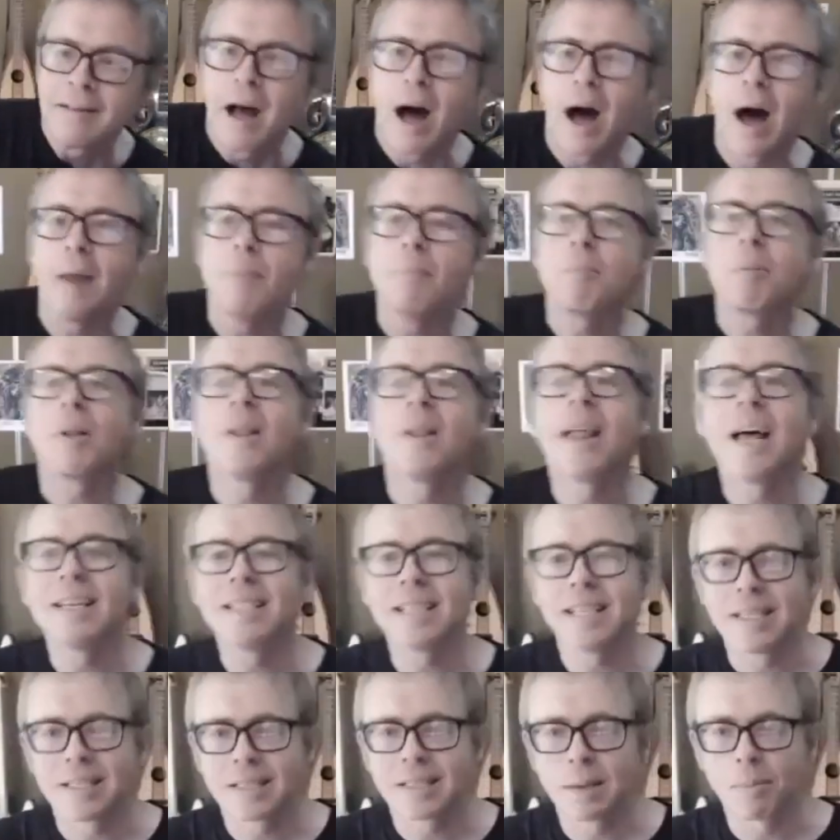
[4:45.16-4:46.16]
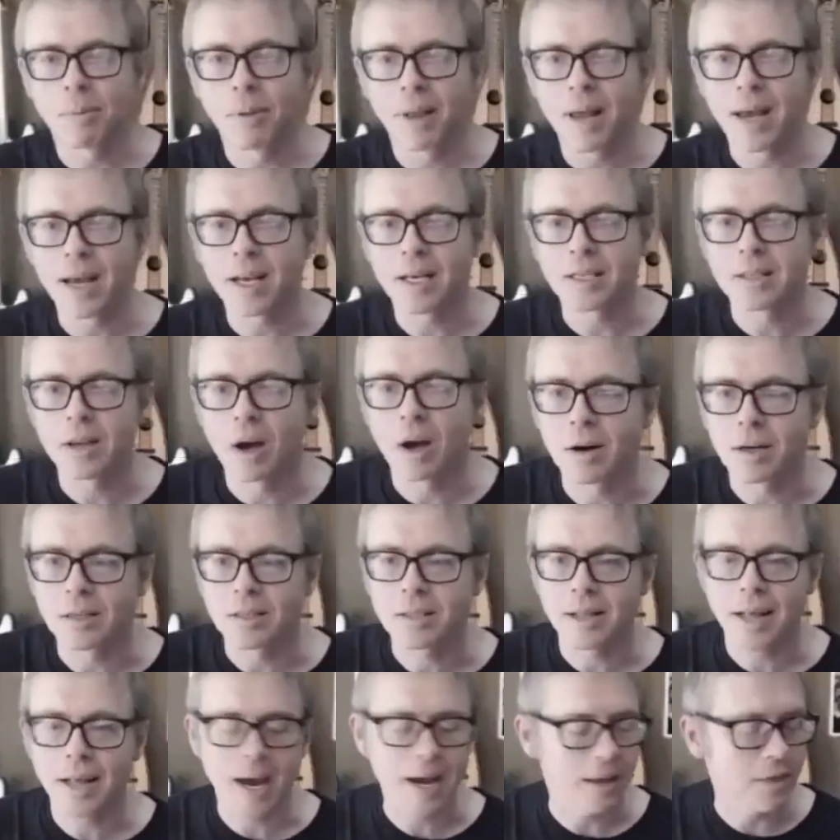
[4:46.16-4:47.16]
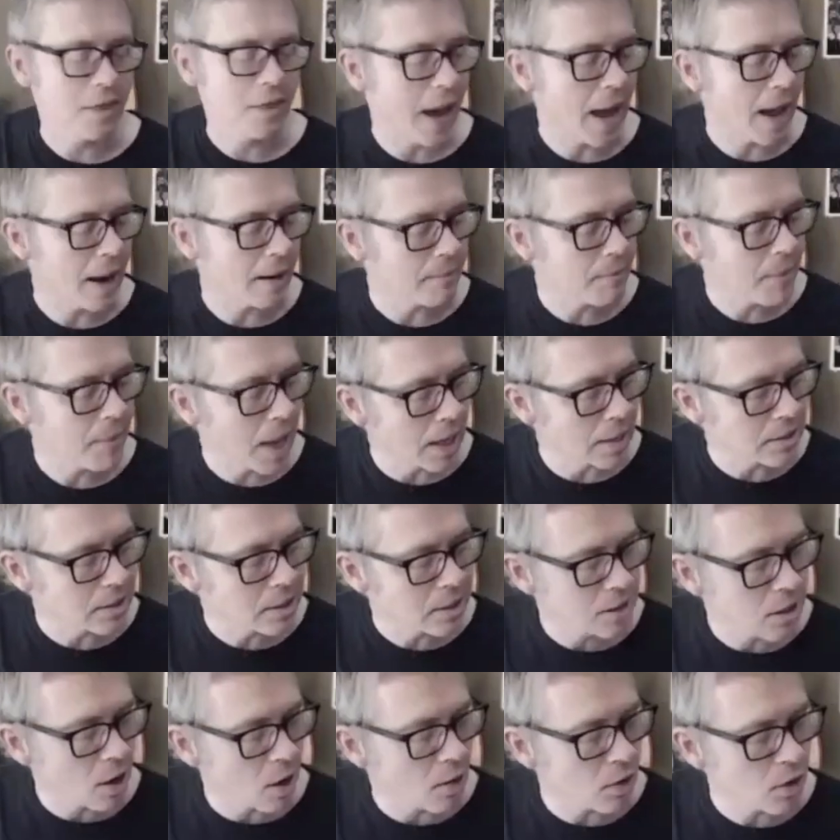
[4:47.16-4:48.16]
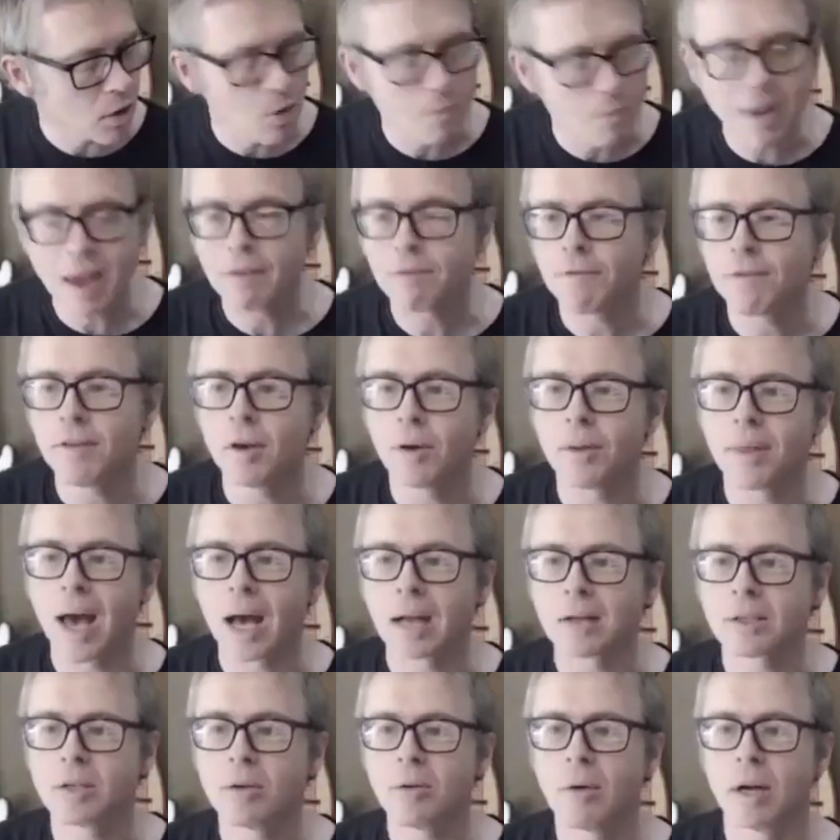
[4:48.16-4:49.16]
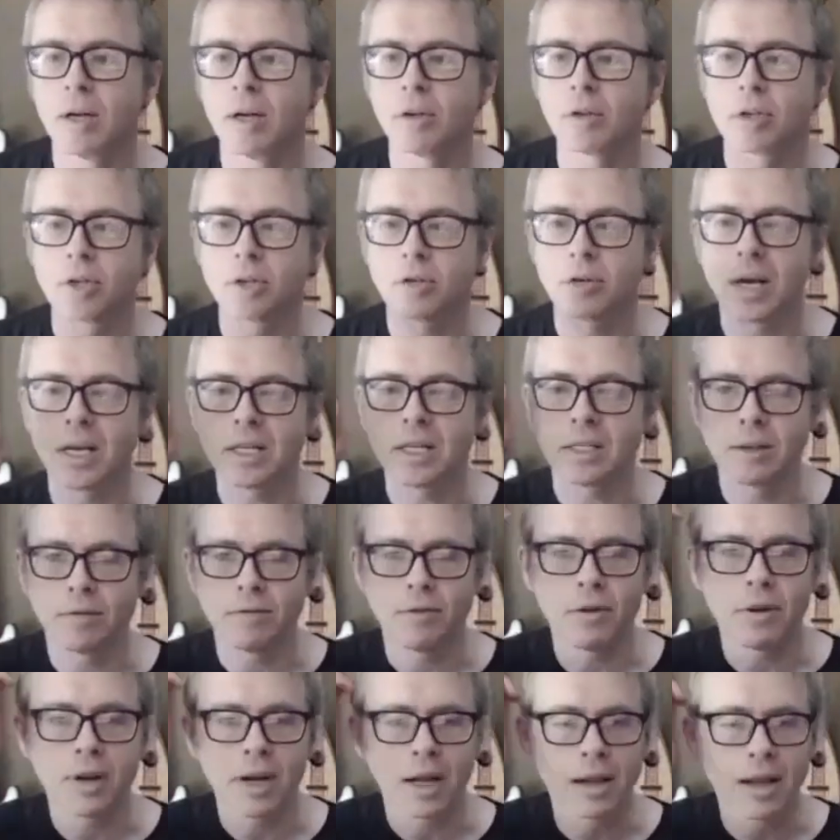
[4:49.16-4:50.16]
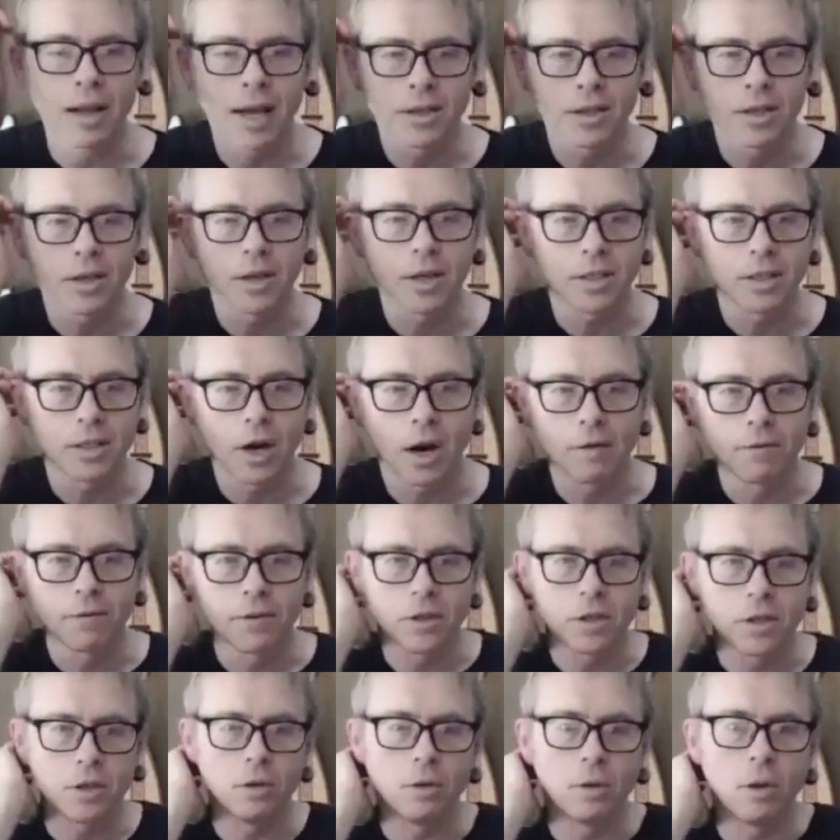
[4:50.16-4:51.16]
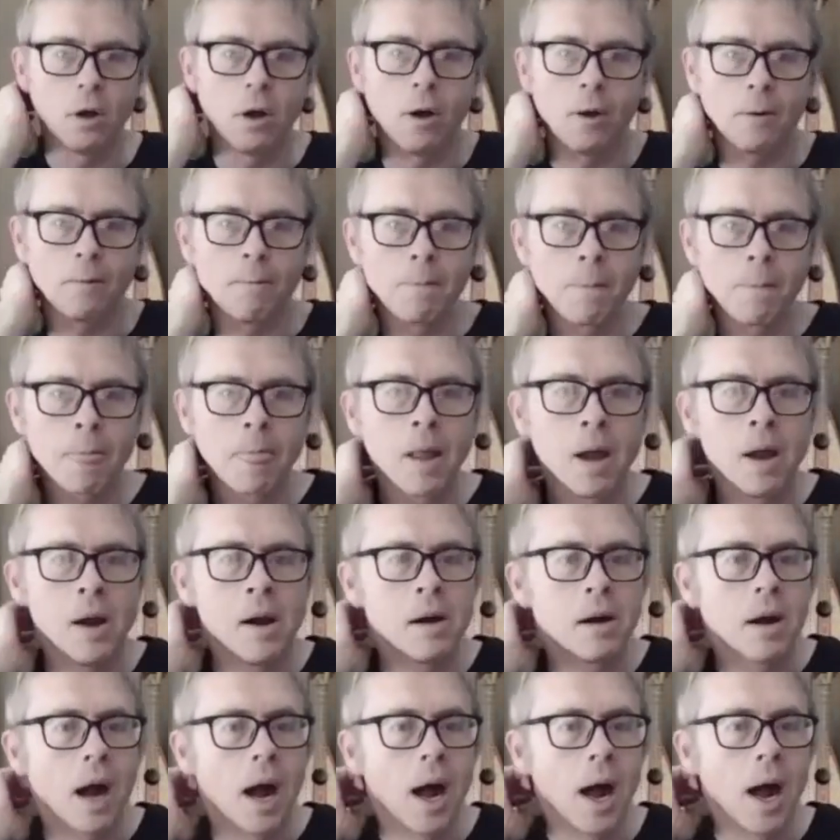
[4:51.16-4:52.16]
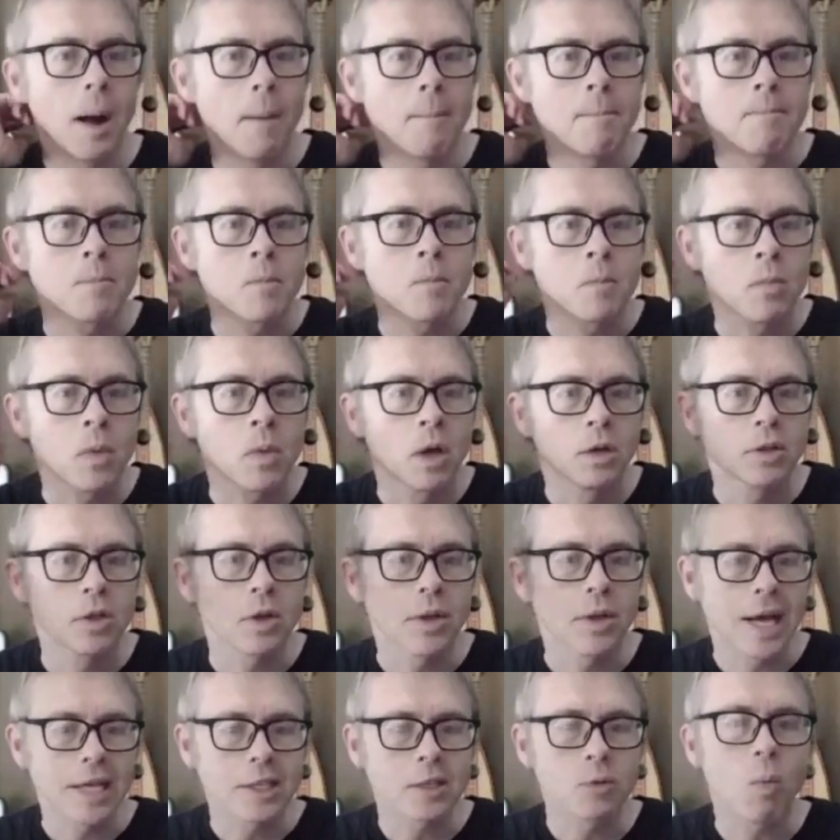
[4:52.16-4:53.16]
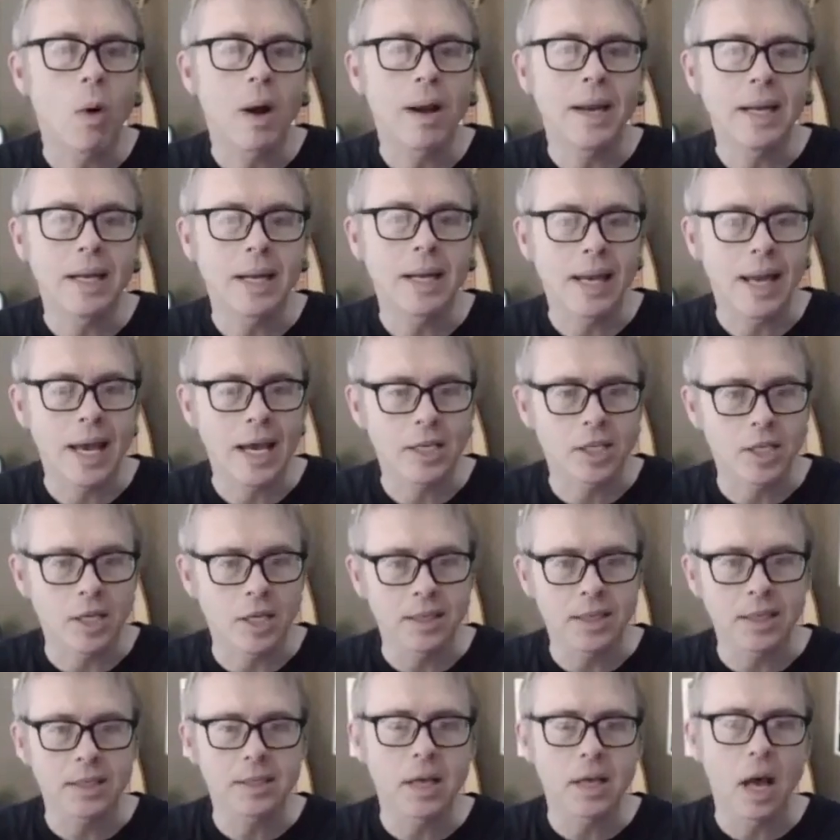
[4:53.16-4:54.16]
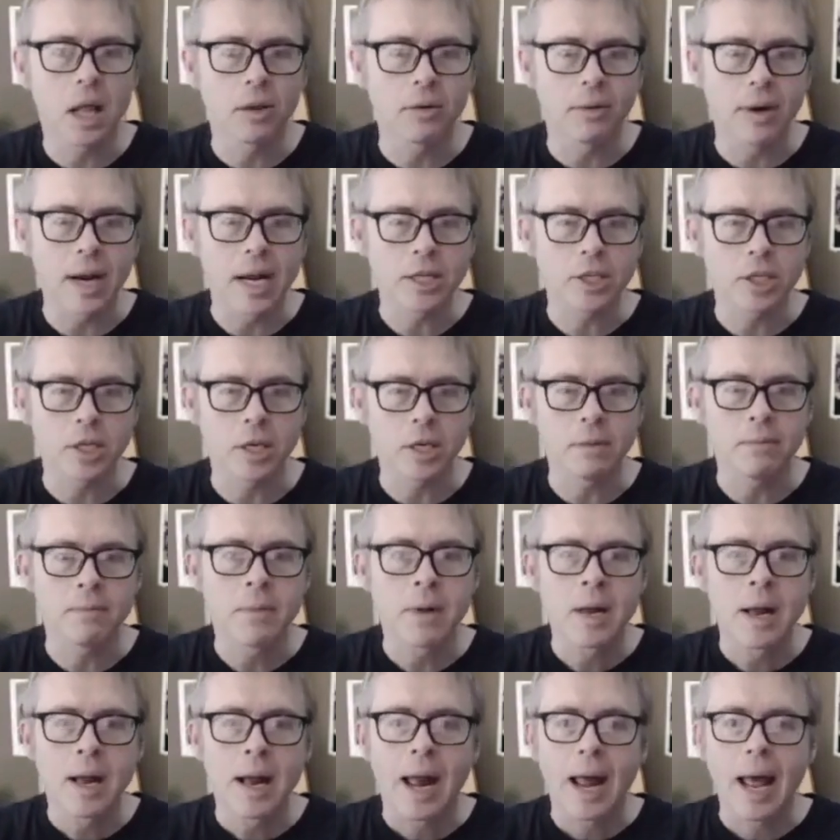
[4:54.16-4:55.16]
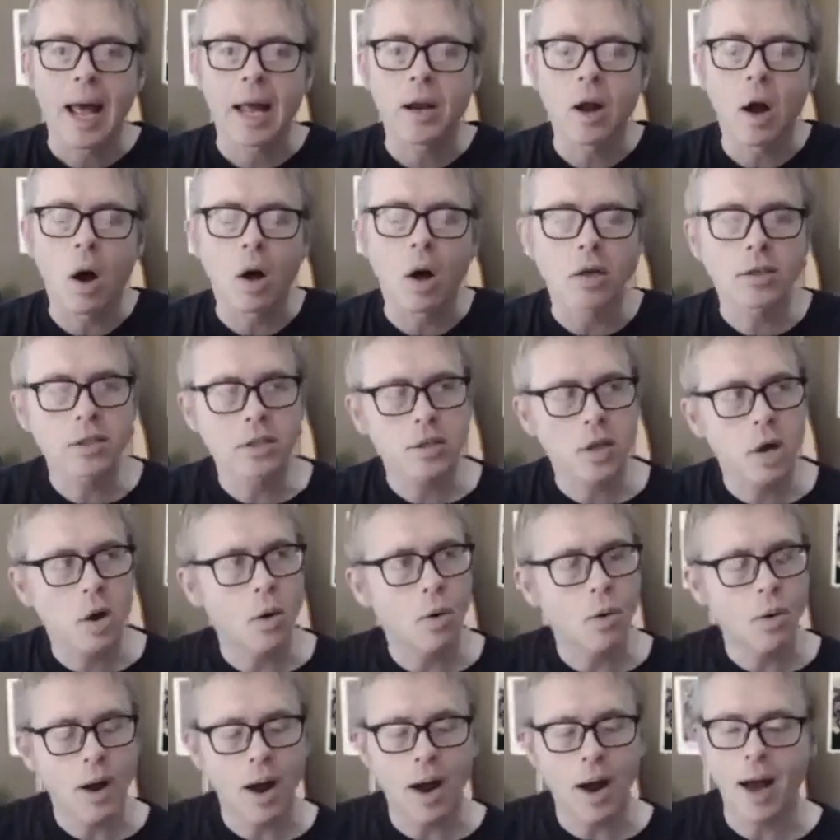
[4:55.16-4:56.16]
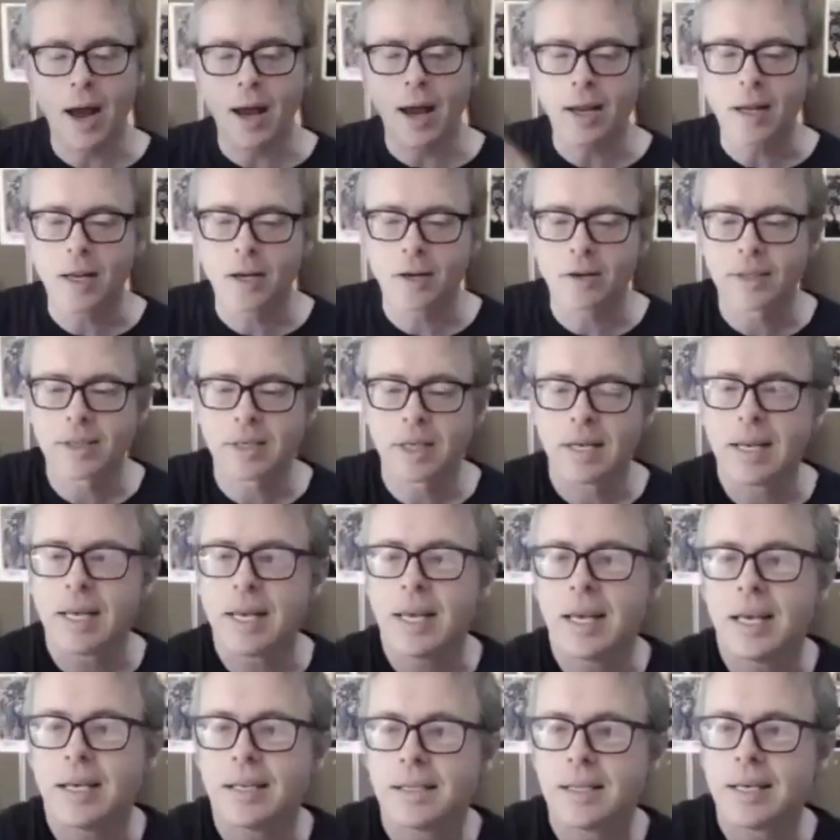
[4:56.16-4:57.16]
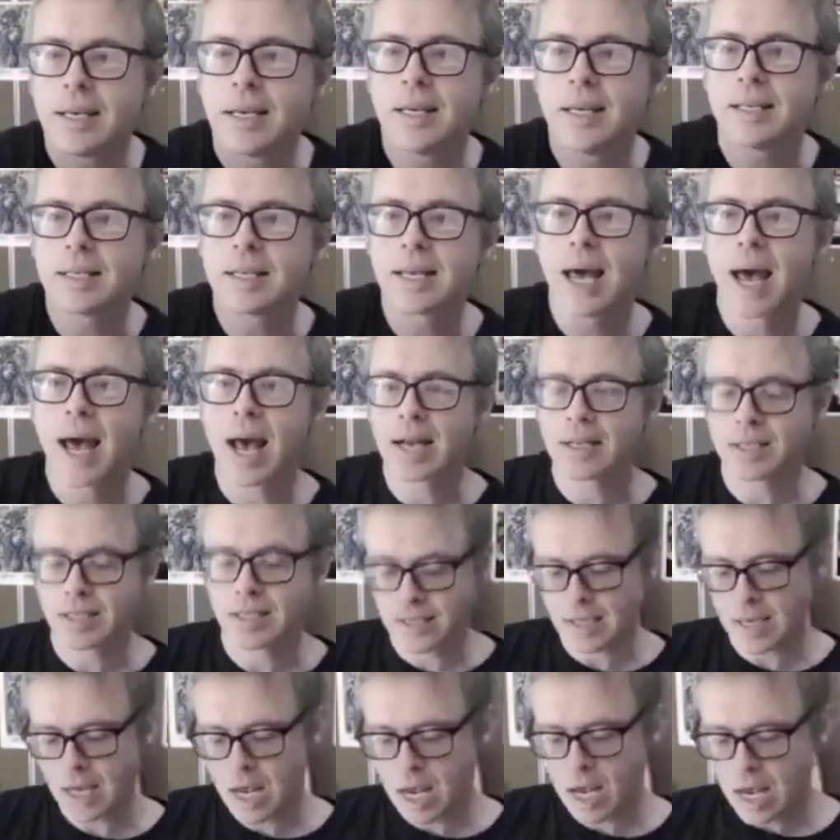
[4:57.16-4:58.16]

unpleasant to play guitars like that. And so you may feel that too on your strings if you neglect your guitar for too long. So that's one indication, discoloration. And also, here's an easy test.